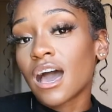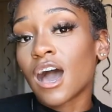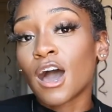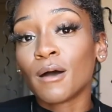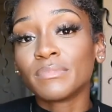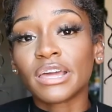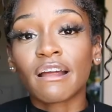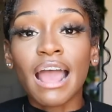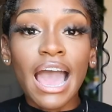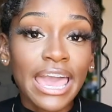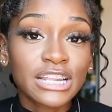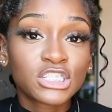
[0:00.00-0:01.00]
Their
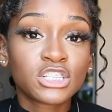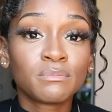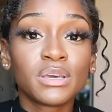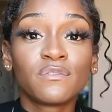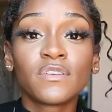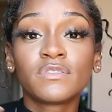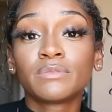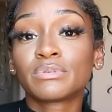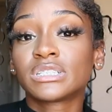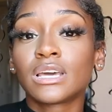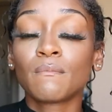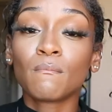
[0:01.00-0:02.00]
height should be
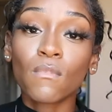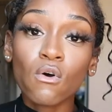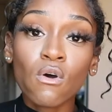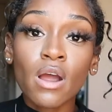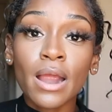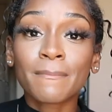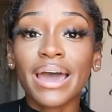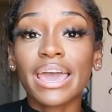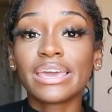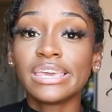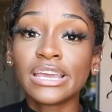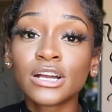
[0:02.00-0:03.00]
50% more. By
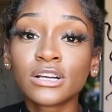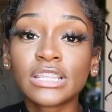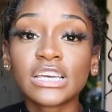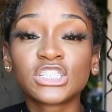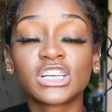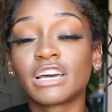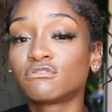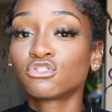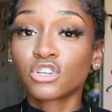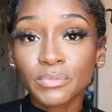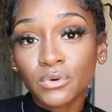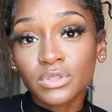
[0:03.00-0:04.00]
a year, they should have
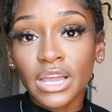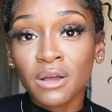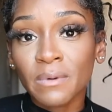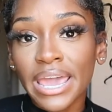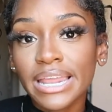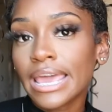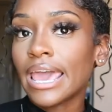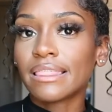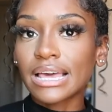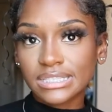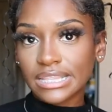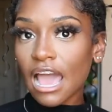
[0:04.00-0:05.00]
tripled their weight. And
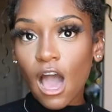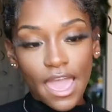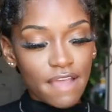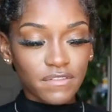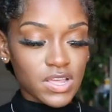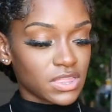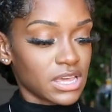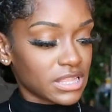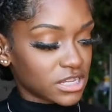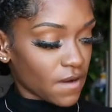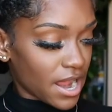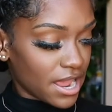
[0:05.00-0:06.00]
that's everything
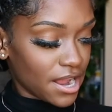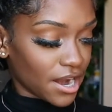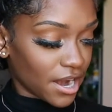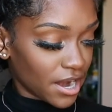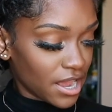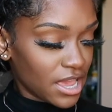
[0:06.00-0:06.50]
that's right here.